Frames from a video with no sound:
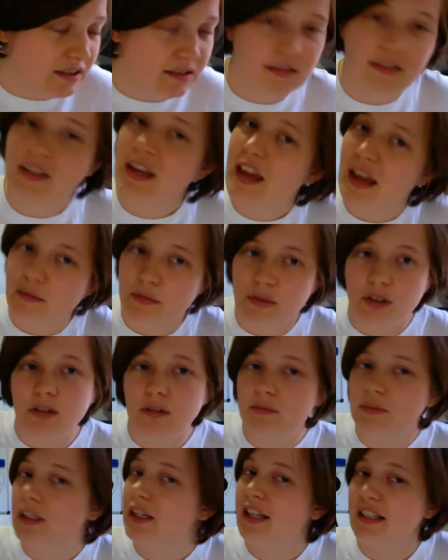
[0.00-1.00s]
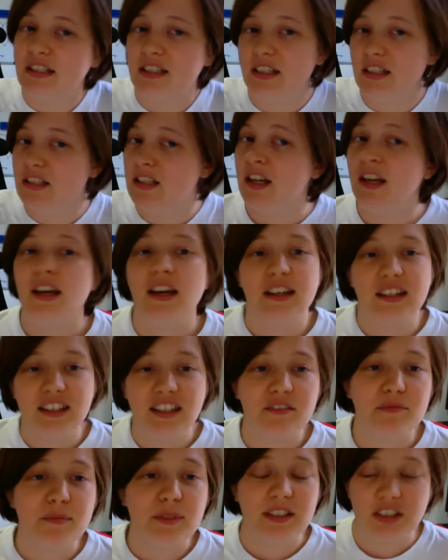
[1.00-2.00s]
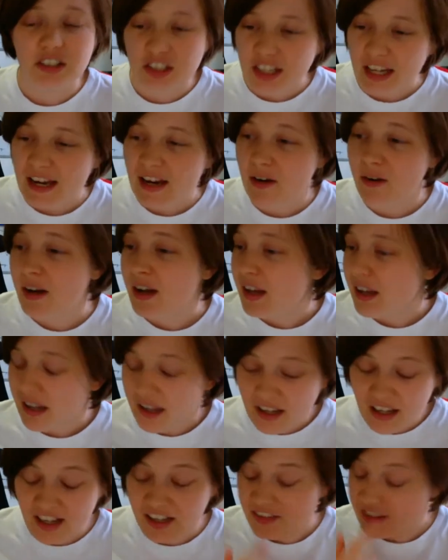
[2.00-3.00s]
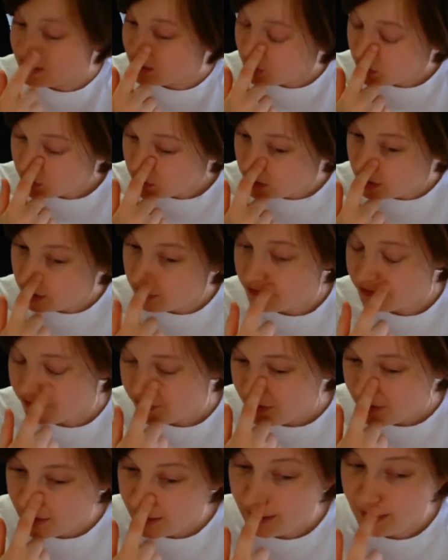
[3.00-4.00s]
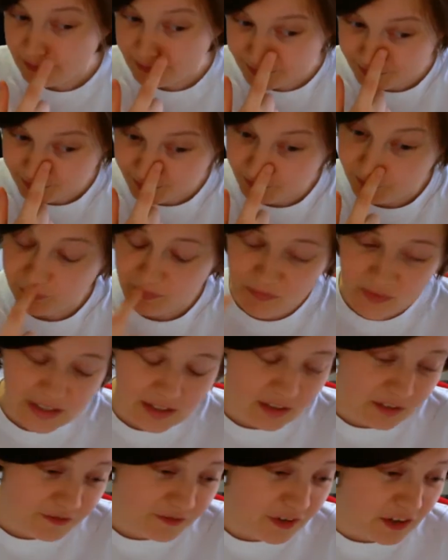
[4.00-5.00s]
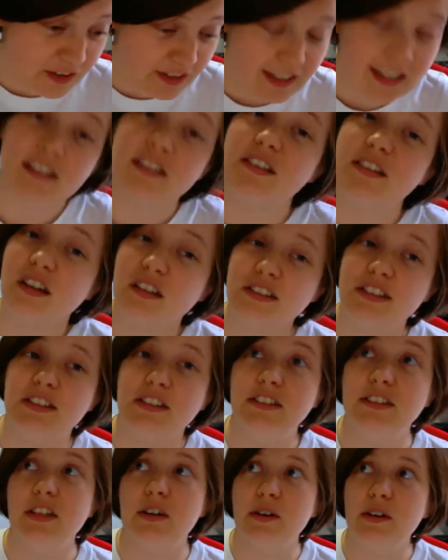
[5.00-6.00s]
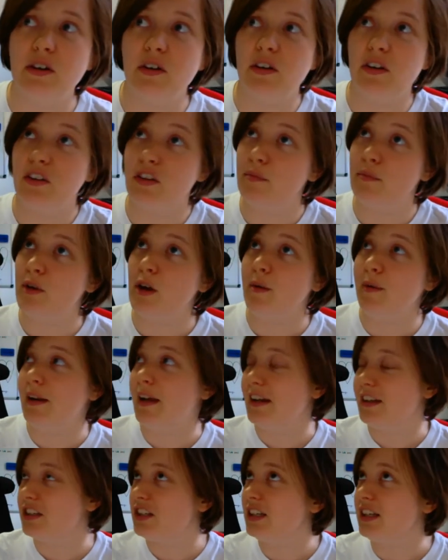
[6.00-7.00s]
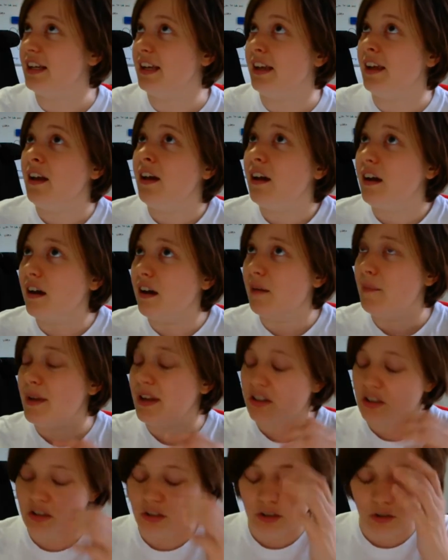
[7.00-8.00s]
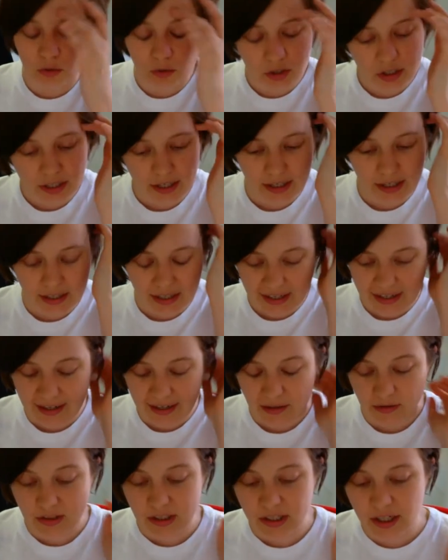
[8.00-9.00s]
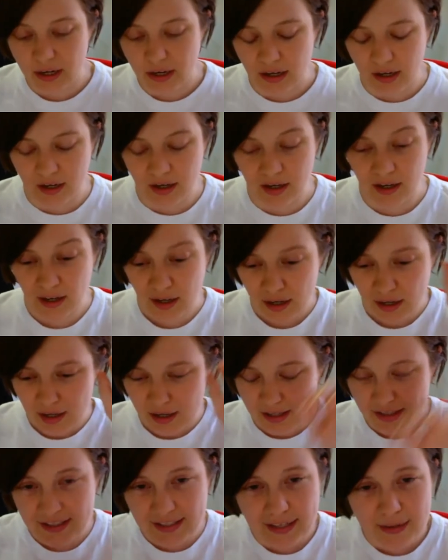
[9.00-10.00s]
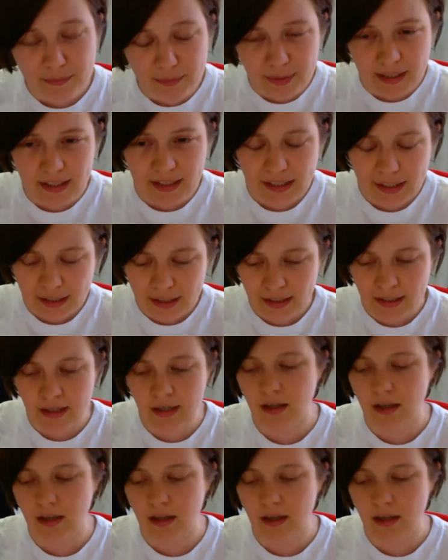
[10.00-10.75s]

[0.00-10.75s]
tabletop related, give me a shout. There's lots of fun Kickstarters going on at the moment. Actually, make sure you check out Assembly.